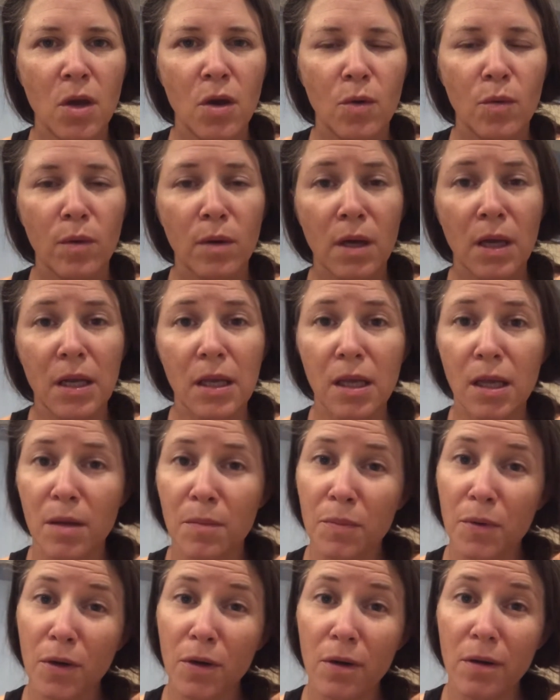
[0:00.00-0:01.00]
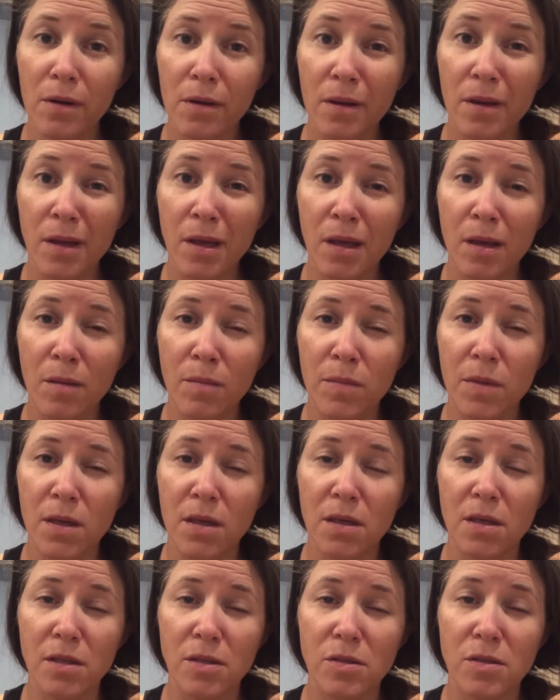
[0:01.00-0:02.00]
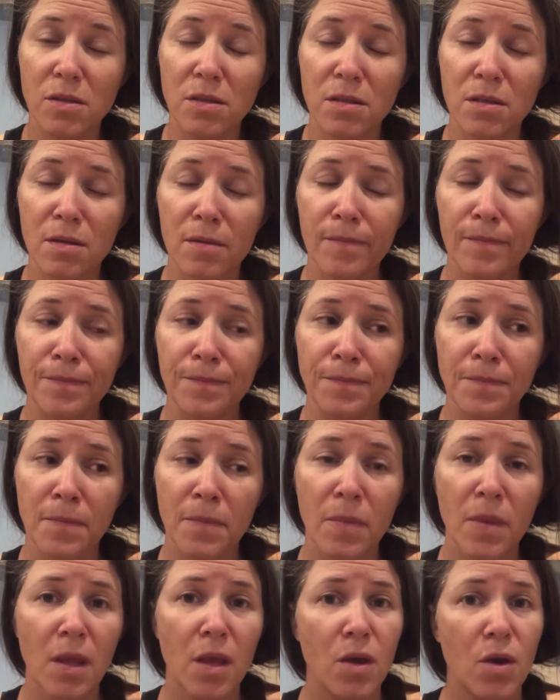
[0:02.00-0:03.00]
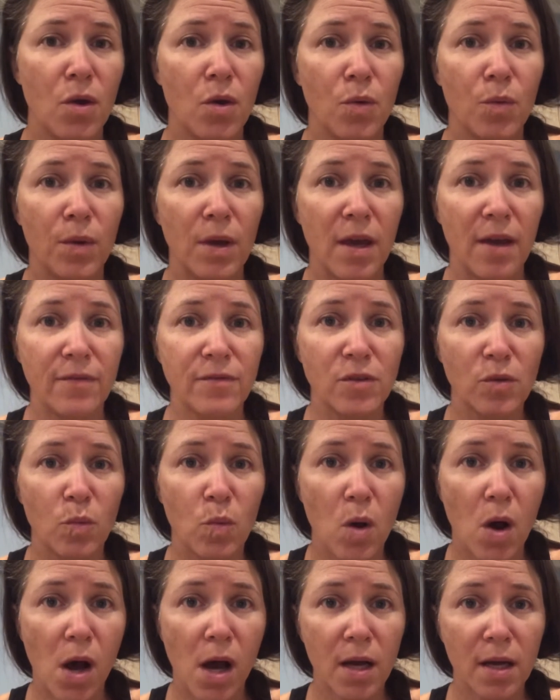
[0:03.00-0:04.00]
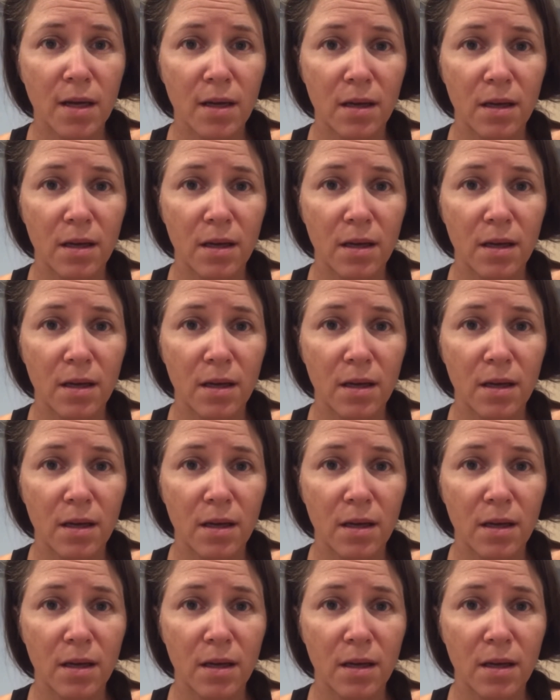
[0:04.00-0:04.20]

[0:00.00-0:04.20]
We gotta get up early because we have to walk.